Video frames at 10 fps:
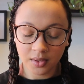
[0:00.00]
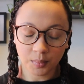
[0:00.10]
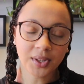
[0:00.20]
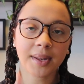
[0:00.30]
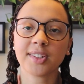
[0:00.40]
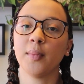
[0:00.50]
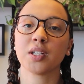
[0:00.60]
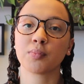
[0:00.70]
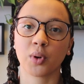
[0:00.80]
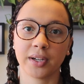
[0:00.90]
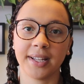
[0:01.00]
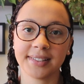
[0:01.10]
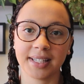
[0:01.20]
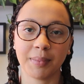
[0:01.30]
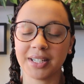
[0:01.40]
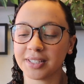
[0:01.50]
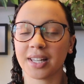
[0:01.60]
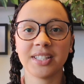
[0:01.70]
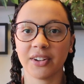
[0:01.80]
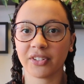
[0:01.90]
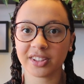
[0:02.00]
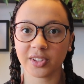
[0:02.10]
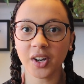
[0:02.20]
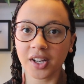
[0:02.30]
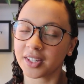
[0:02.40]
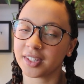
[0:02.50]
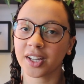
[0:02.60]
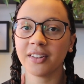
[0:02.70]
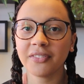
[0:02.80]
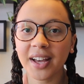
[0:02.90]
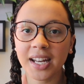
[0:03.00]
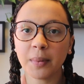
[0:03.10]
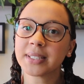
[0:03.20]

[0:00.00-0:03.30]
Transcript: Well, not so much more nicely, but it's just a different look than the confetti,